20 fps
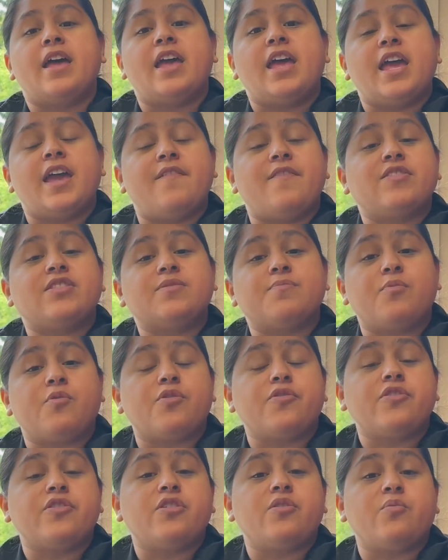If it's more
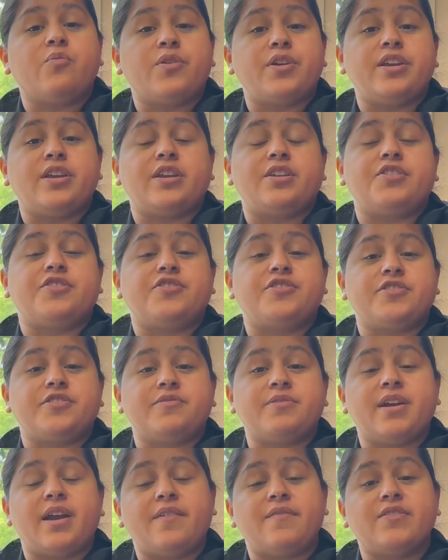than a week and you're still
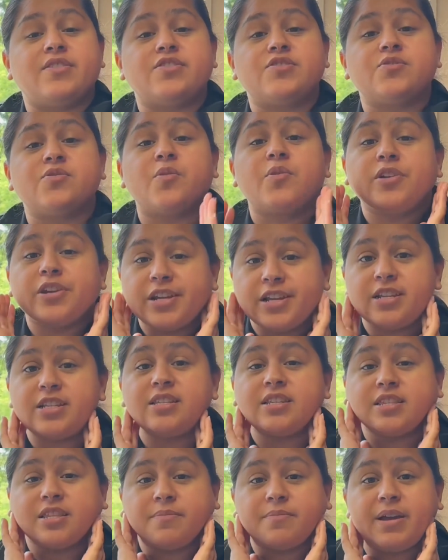having
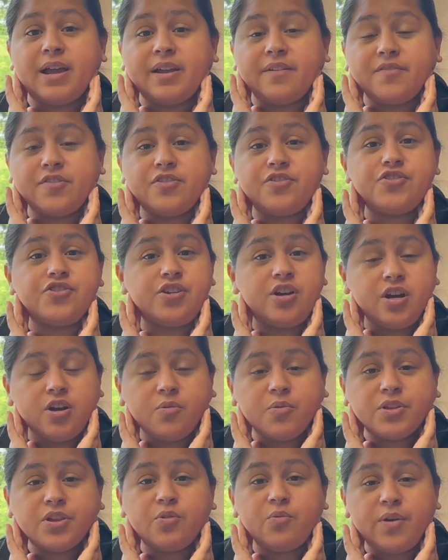soreness in the back of your jaw
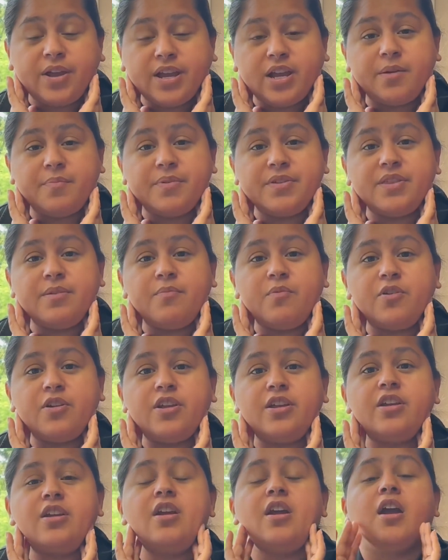when you wake up in the
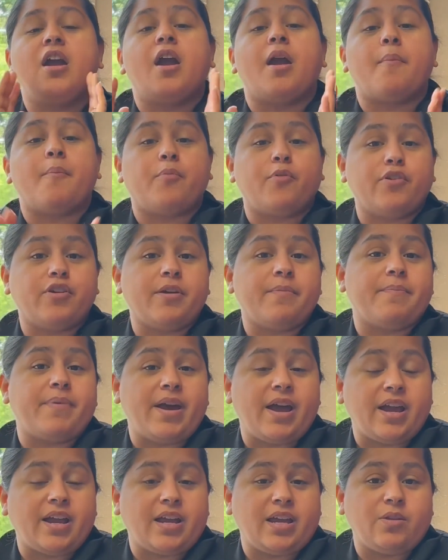morning, bring it
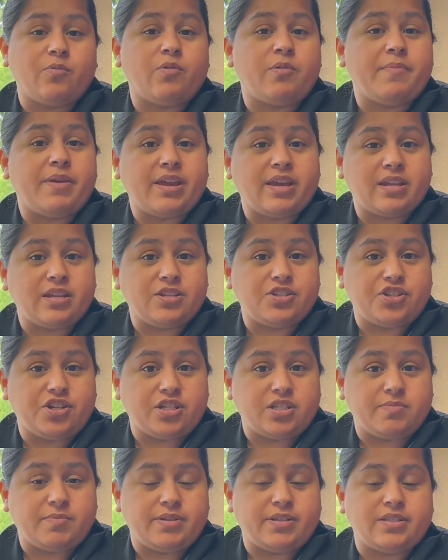back and we make an
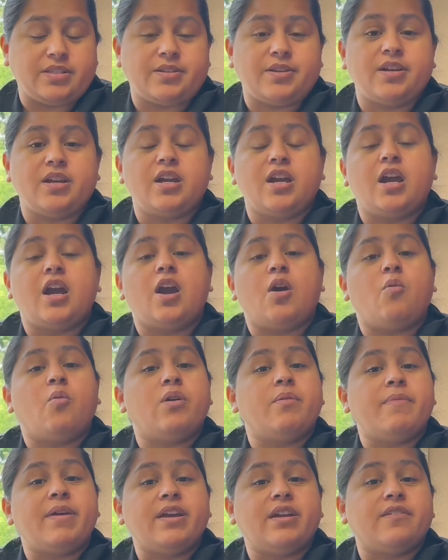adjustment. We
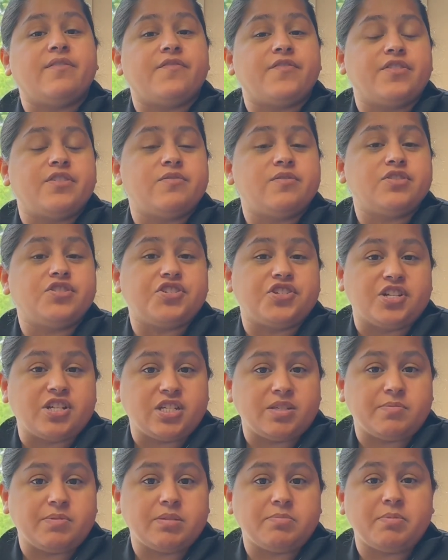make a few
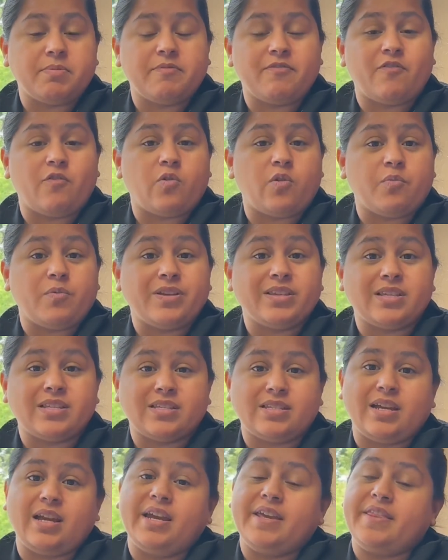adjustments before we
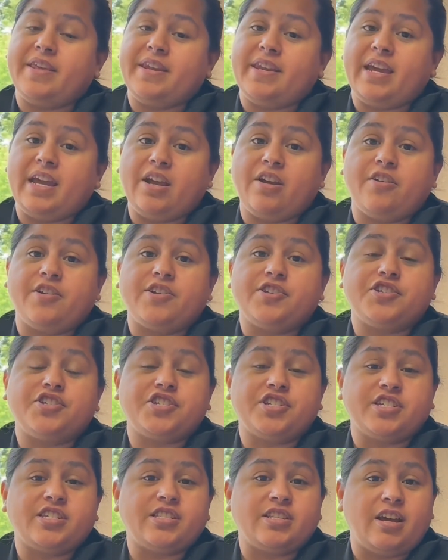decide the night guard is
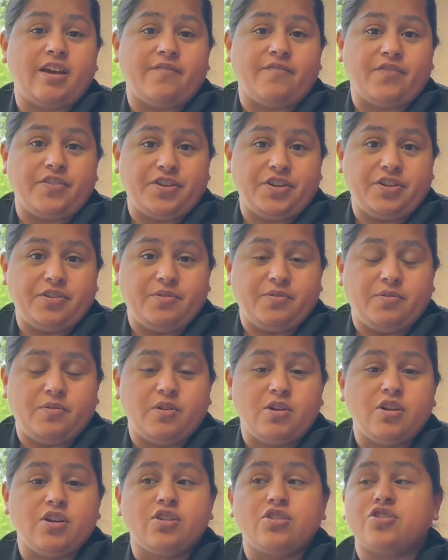just not for you.
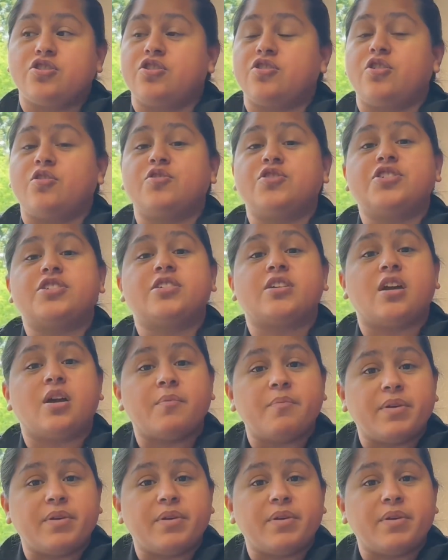So don't just come